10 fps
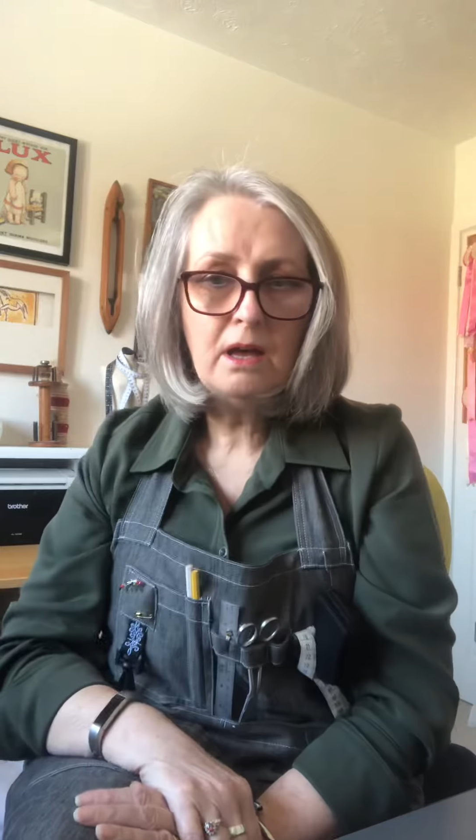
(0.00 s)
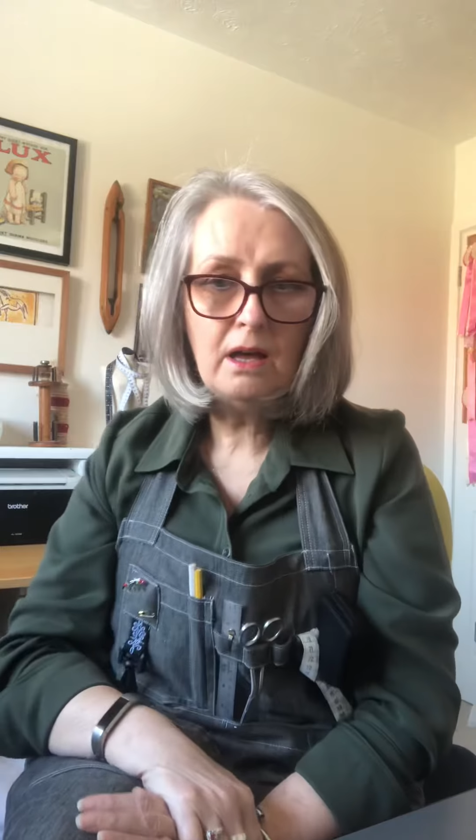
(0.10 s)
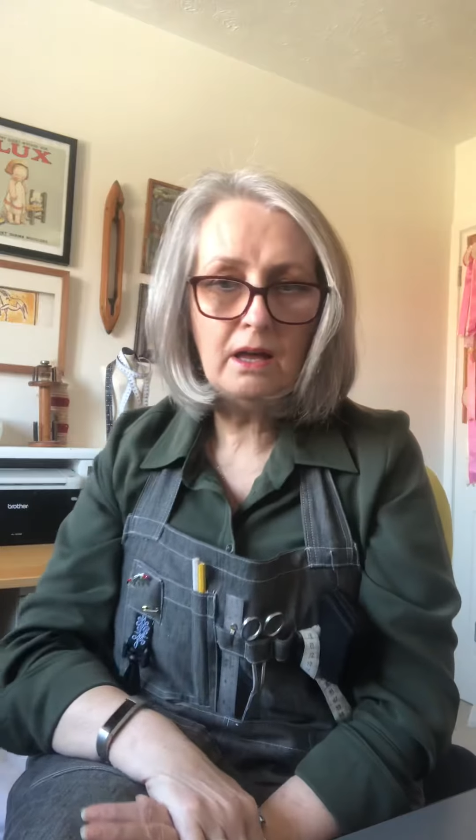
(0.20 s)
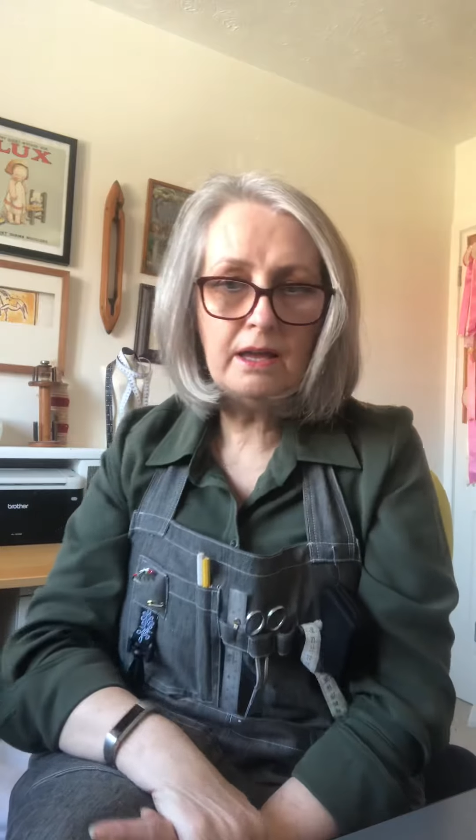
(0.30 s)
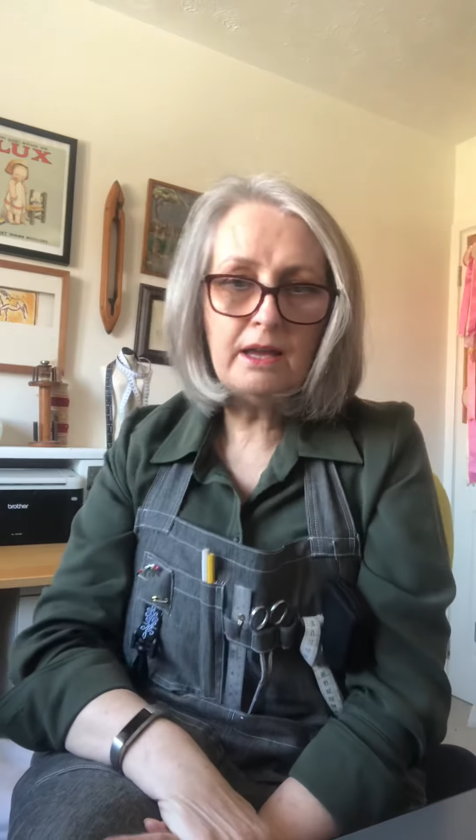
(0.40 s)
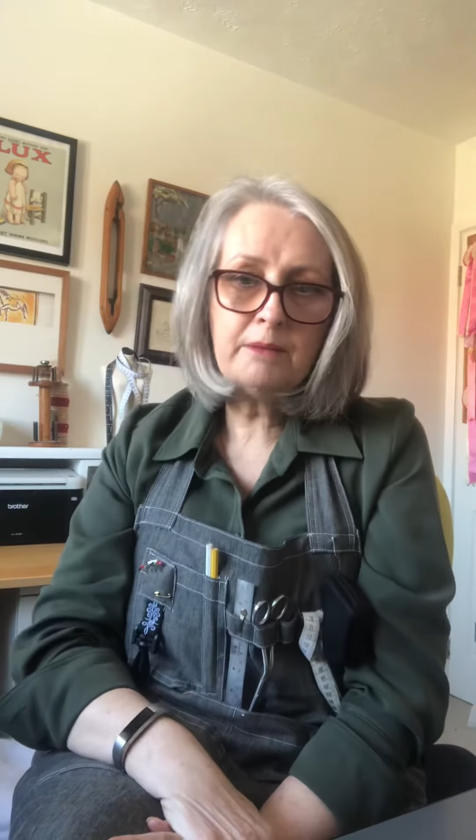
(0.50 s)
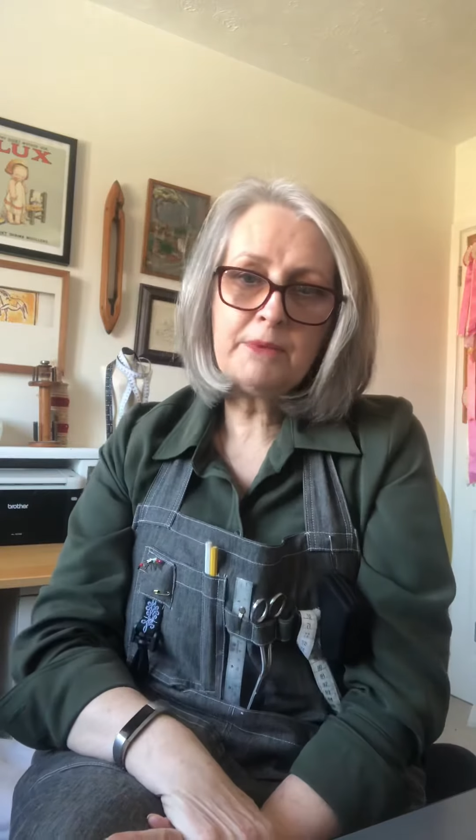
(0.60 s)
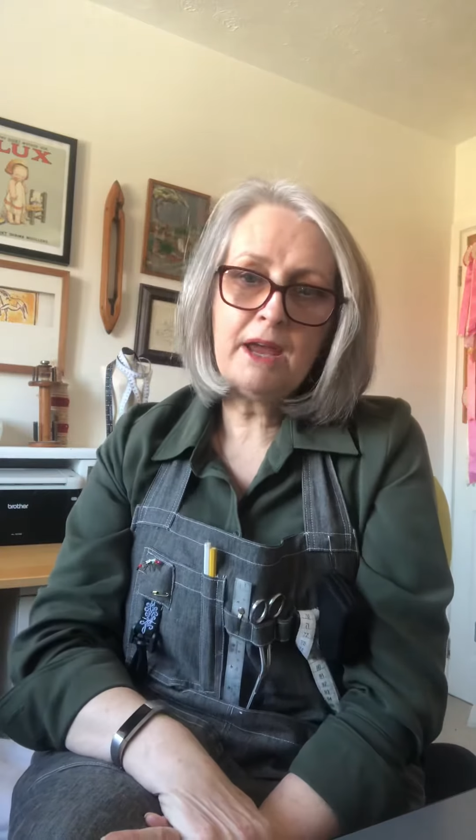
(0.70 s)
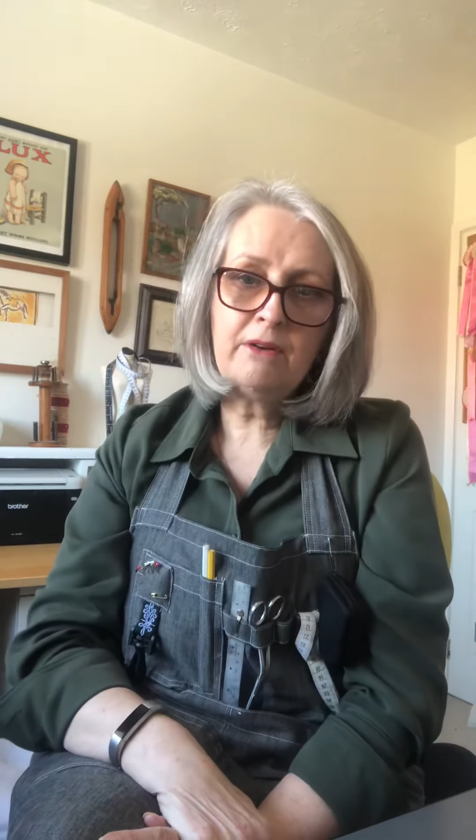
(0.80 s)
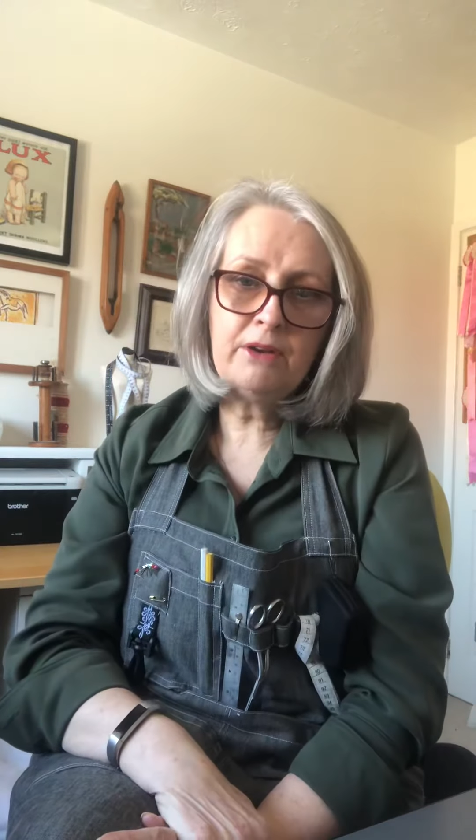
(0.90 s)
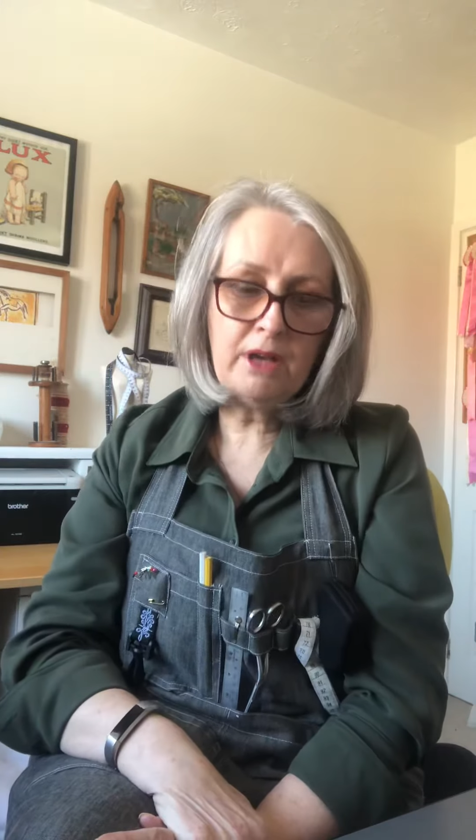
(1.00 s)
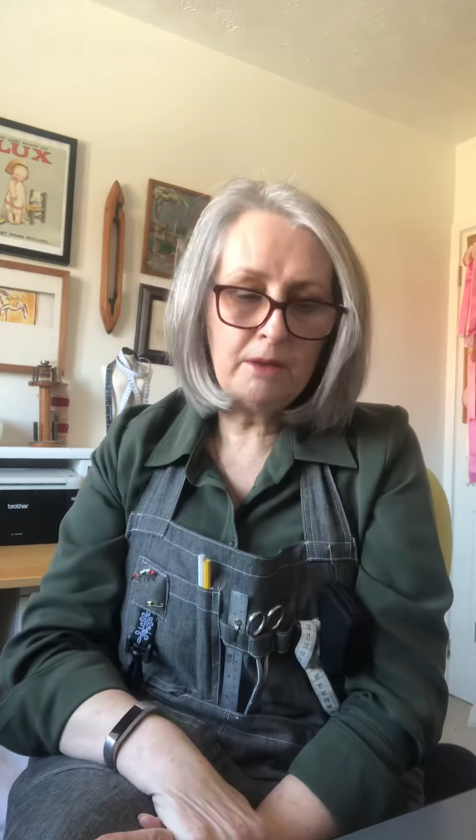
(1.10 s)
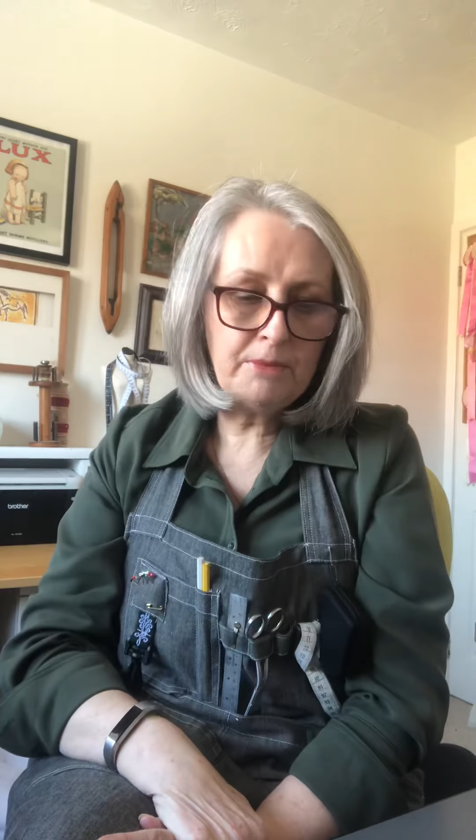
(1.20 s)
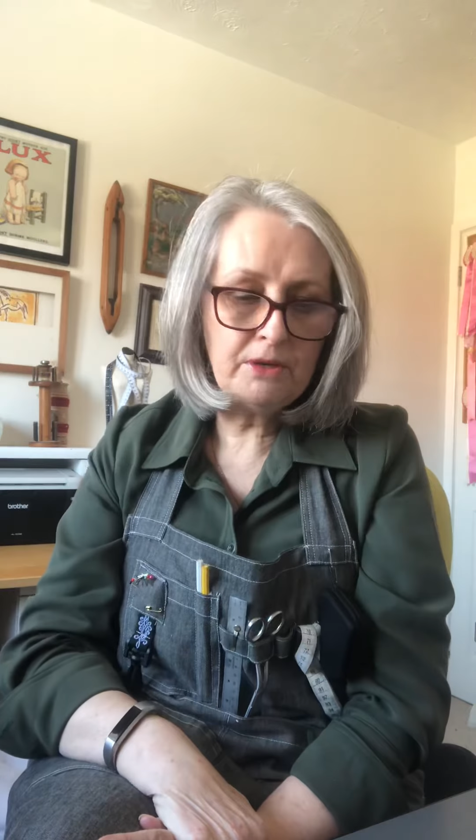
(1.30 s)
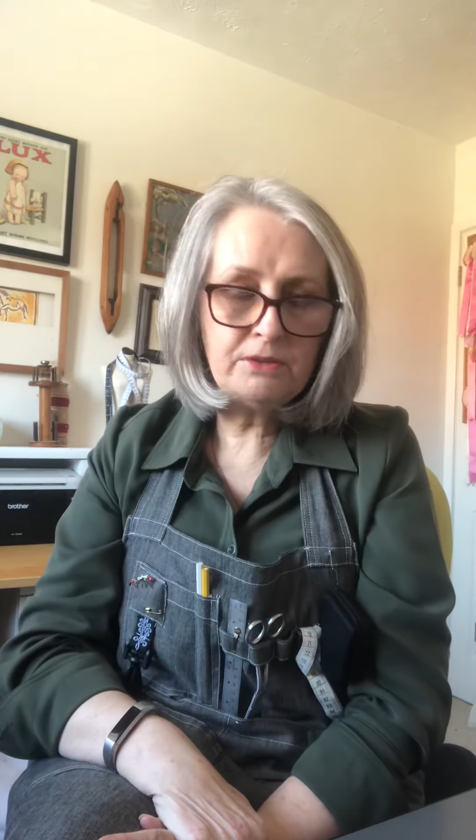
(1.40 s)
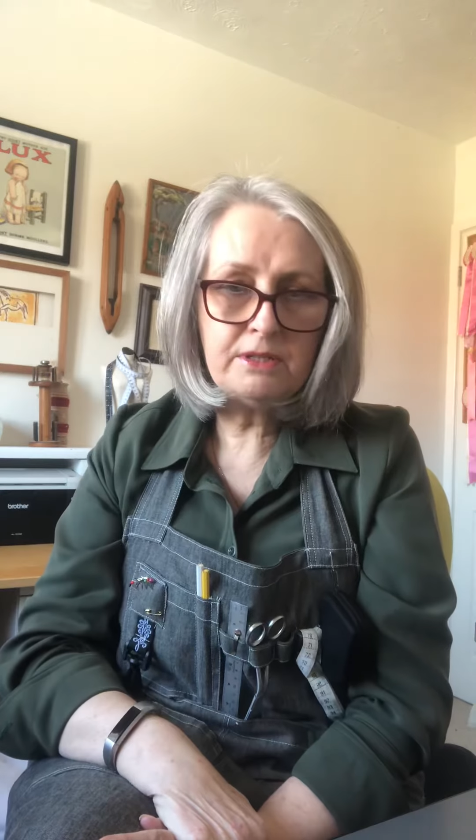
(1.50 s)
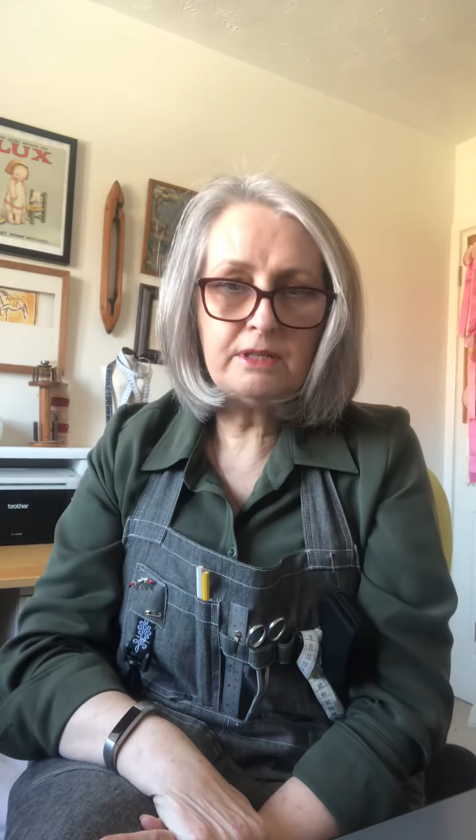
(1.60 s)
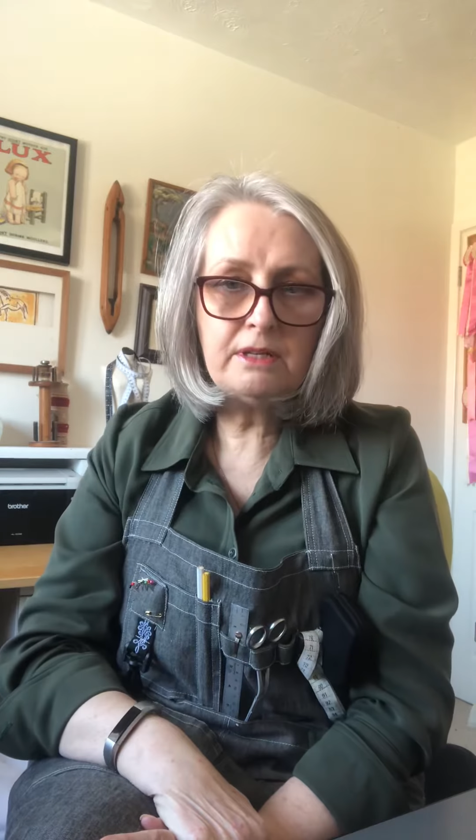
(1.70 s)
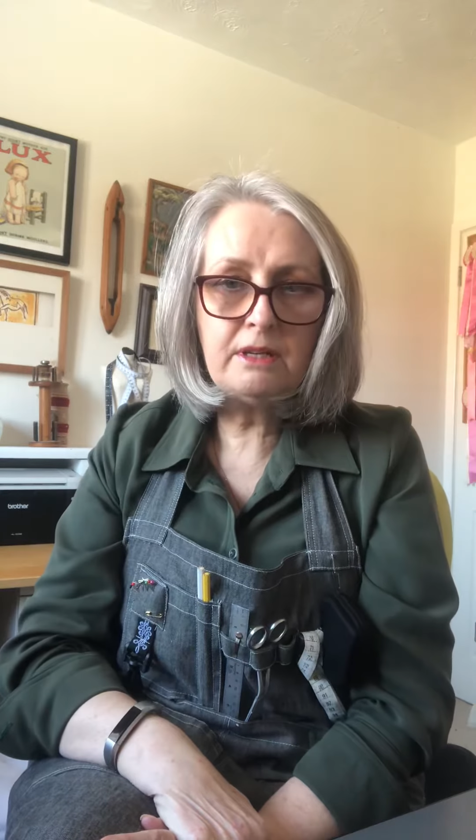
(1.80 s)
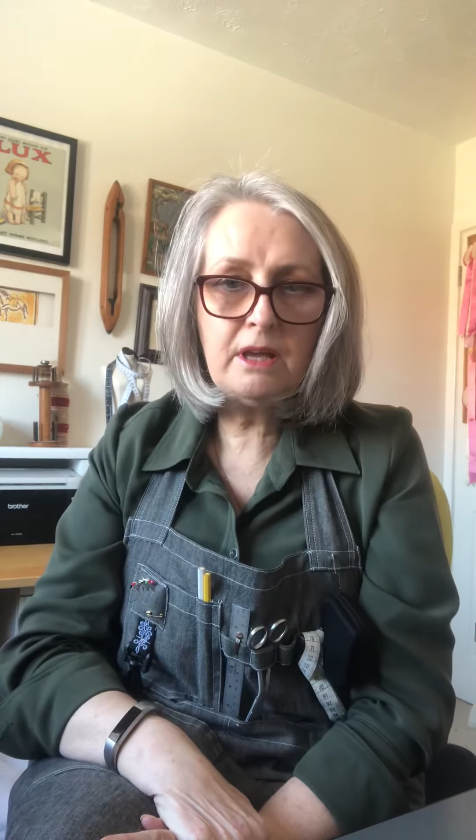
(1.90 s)
Hi, I'm Karen. I
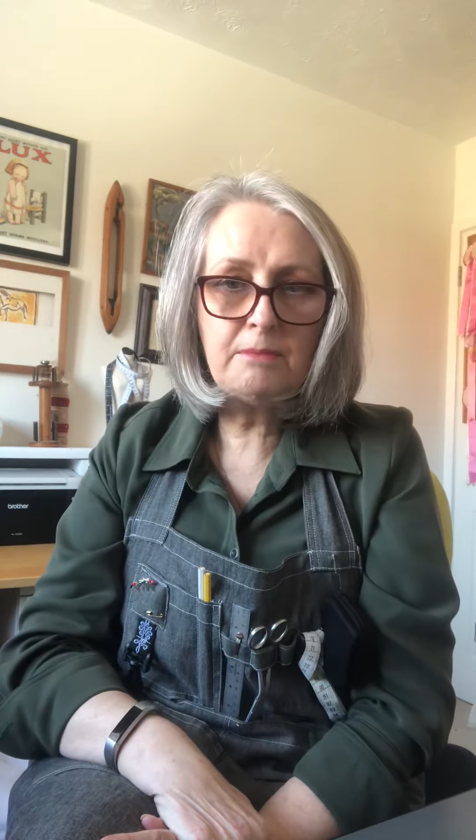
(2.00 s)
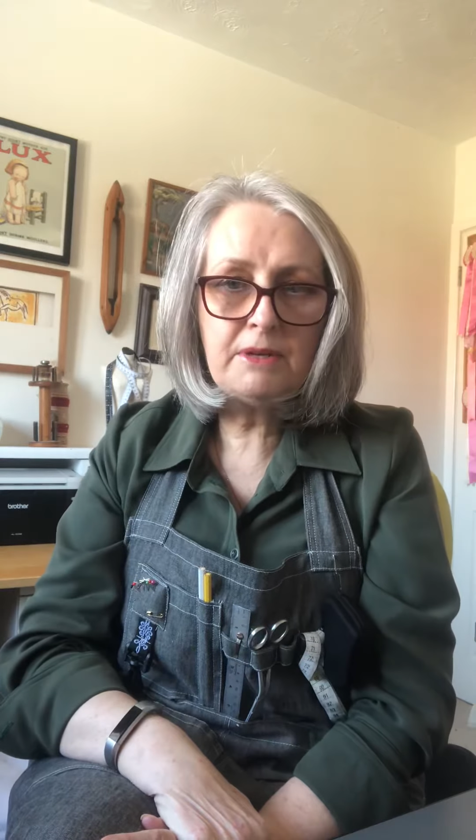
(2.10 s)
posted a couple